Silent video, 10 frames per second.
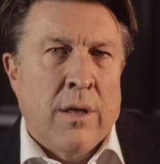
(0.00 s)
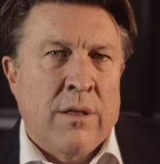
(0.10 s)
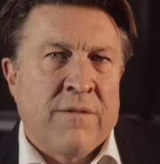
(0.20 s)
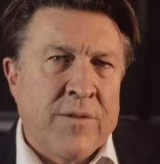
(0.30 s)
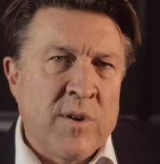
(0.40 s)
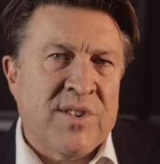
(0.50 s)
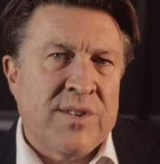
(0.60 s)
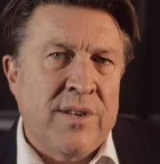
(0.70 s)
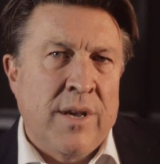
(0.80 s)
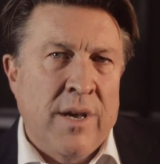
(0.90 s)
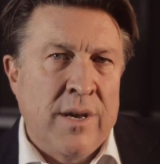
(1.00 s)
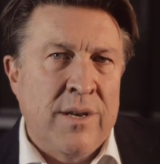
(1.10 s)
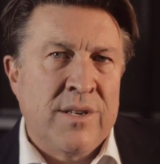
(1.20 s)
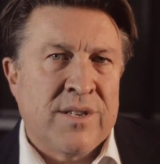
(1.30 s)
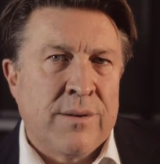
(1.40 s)
The first
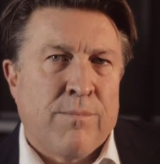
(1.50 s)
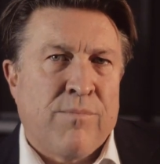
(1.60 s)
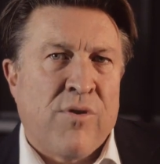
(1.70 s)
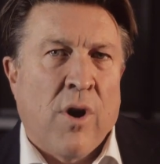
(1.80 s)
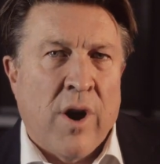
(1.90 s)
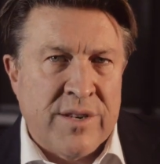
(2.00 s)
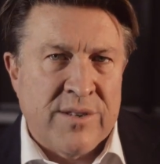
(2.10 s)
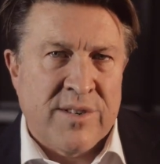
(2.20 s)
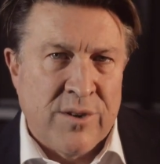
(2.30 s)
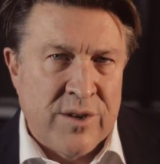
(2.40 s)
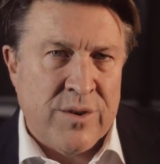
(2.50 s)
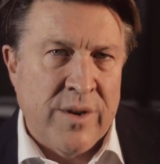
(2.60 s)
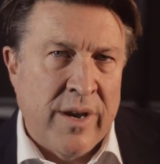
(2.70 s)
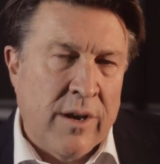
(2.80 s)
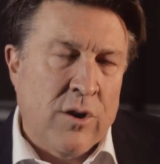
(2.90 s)
is prior to
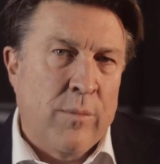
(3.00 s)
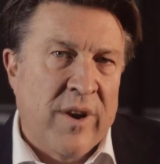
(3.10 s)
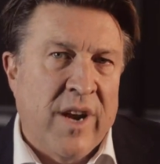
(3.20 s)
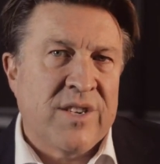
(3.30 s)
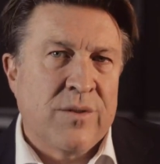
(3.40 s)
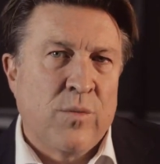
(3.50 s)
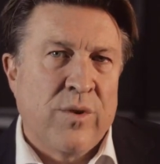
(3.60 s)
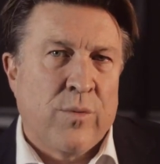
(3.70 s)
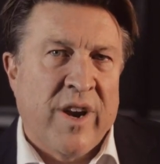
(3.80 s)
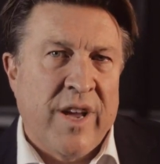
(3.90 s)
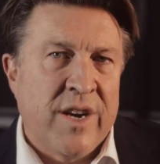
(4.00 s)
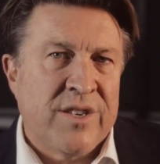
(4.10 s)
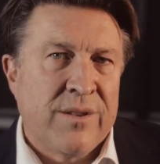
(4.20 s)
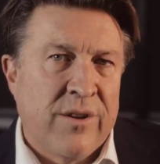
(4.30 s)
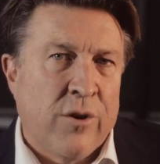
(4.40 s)
surgery in combination with
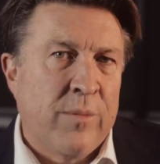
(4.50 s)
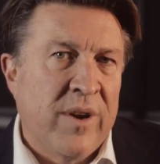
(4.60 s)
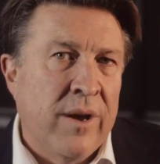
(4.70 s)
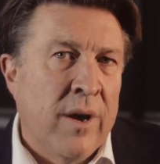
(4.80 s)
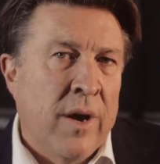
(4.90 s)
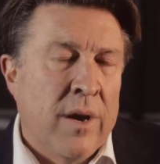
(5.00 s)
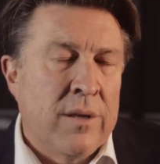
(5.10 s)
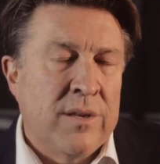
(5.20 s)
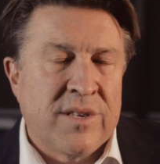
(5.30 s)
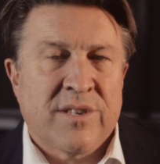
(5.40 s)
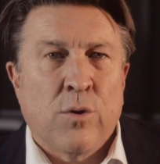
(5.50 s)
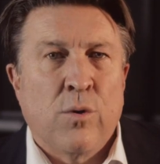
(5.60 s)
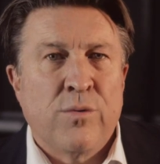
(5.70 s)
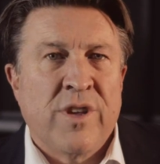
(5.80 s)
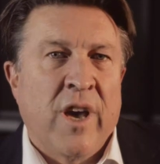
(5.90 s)
radiation therapy. This is
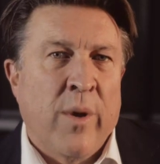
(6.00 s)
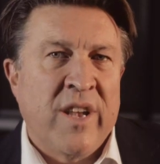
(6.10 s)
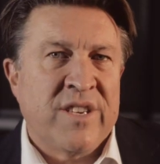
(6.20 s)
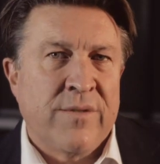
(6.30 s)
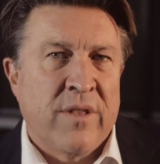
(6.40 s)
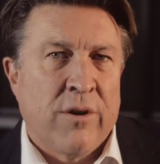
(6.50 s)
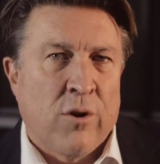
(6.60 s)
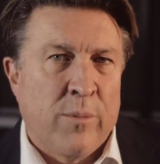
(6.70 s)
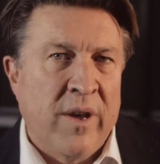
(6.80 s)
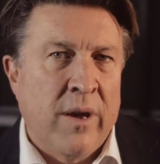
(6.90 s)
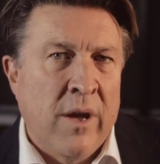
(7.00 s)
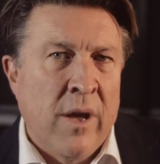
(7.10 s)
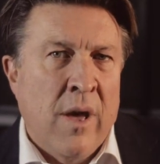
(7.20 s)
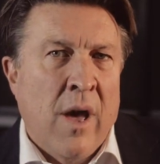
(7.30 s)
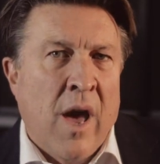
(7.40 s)
called neoadjuvant therapy,
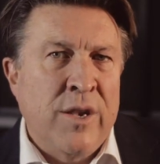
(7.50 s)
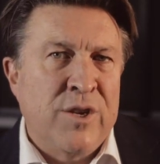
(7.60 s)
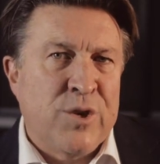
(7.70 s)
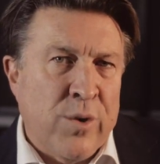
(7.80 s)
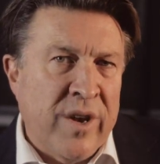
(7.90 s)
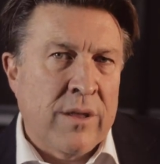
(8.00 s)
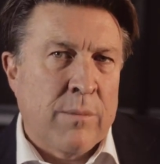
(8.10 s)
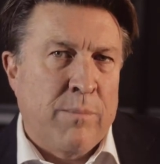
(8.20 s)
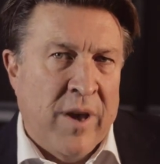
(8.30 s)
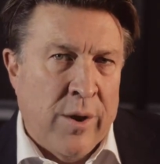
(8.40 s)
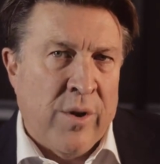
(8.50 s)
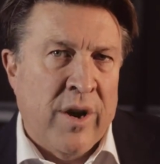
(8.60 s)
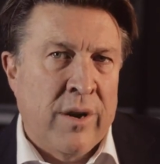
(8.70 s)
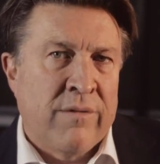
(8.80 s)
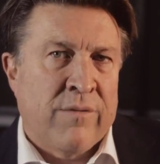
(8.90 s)
and during the
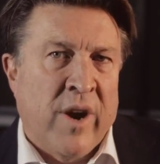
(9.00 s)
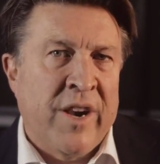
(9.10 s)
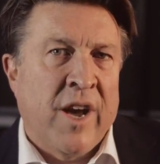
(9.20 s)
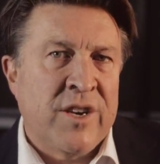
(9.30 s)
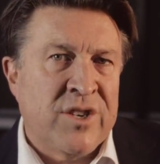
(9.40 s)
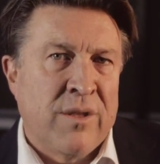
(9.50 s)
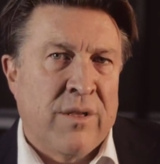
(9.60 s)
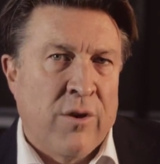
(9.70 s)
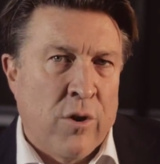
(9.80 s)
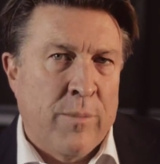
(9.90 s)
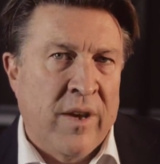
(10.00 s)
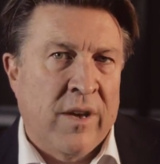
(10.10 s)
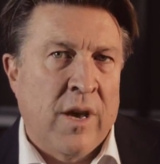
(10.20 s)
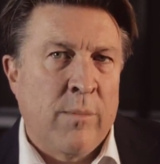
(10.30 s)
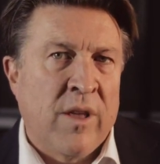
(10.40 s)
period of radiation therapy,
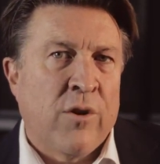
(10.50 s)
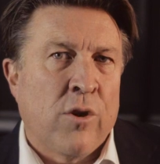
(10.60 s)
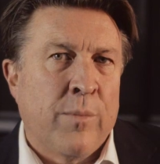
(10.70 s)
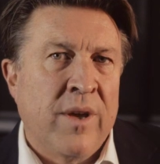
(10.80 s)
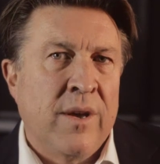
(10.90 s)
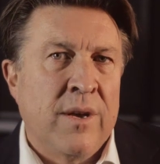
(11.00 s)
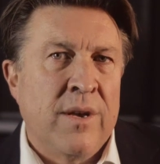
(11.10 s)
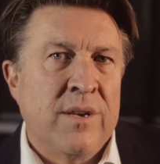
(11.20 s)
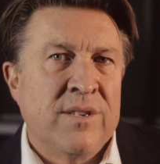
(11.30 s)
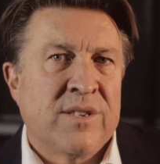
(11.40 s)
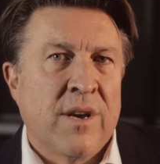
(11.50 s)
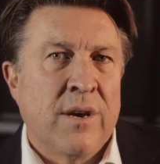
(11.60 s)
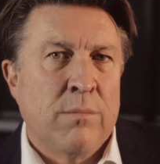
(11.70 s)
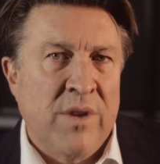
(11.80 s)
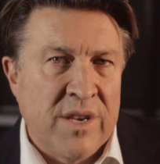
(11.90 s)
chemotherapy is
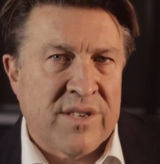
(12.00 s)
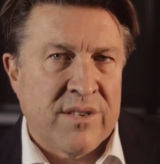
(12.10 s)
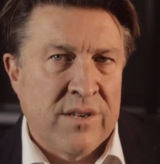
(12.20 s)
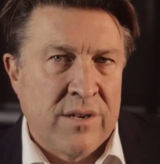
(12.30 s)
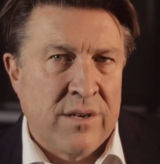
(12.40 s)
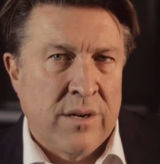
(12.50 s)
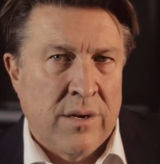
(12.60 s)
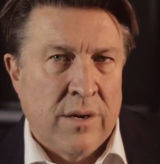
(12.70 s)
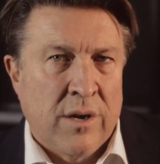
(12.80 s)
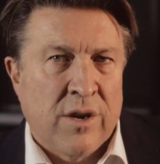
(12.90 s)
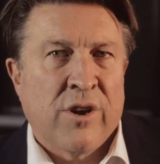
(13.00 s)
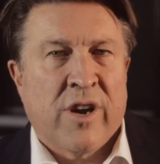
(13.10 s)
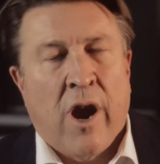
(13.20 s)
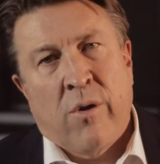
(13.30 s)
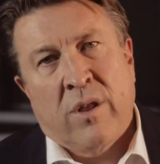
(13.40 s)
administered
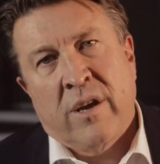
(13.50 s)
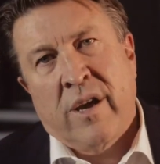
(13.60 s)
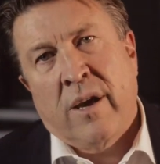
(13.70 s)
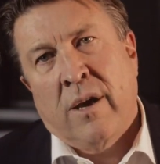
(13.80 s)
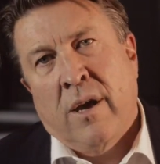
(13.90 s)
concurrently.